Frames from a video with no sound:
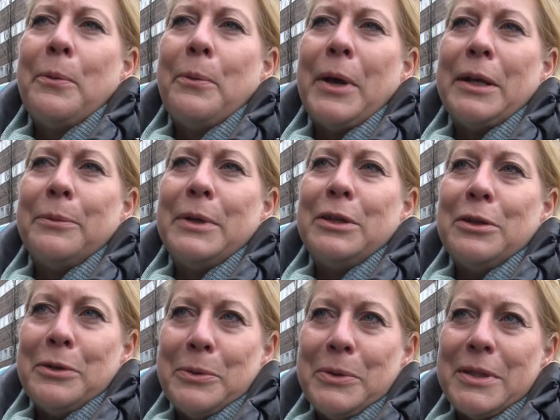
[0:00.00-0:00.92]
When we
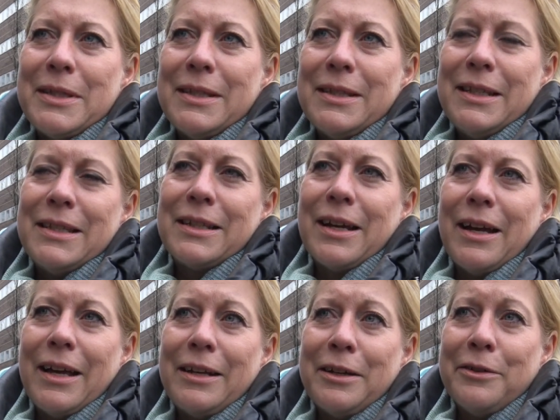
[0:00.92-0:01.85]
use this
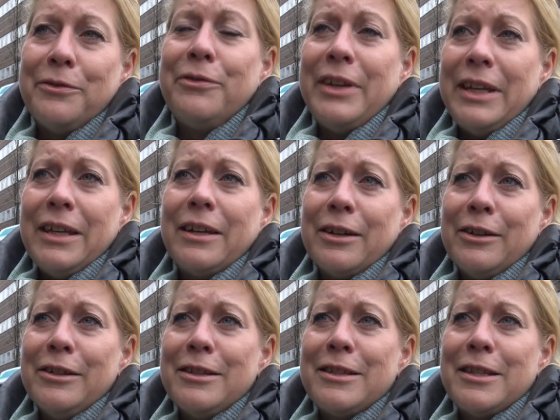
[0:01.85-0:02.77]
kind of
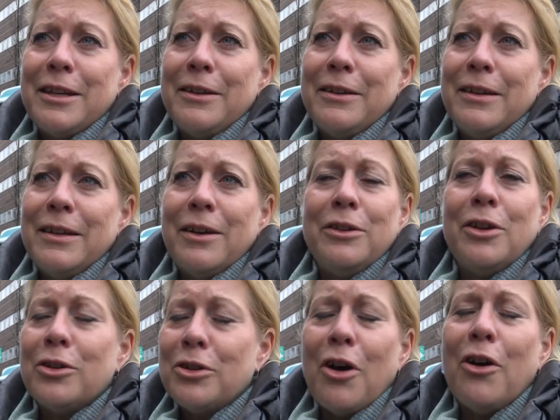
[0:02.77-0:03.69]
vehicles,
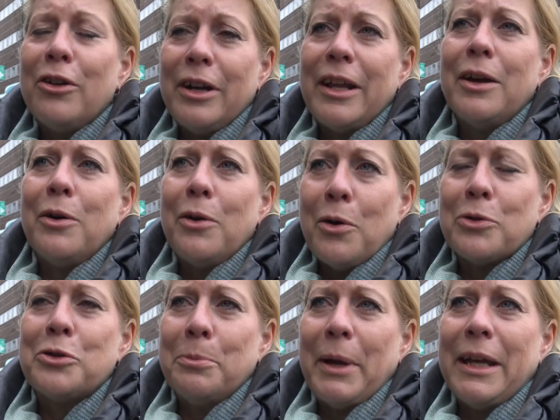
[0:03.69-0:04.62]
not only
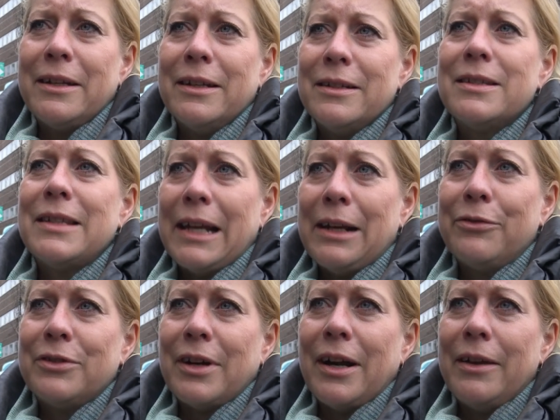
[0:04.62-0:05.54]
automated
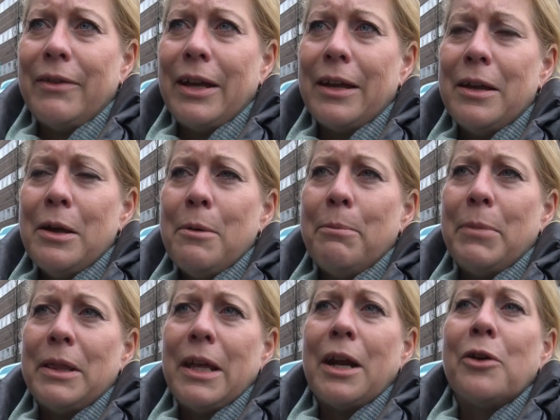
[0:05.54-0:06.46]
self-driving,
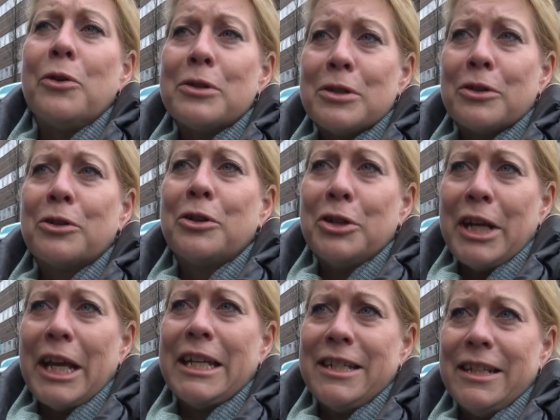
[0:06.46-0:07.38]
but they are also
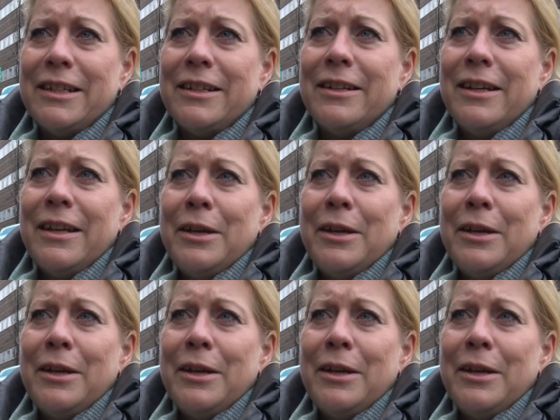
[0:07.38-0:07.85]
connected.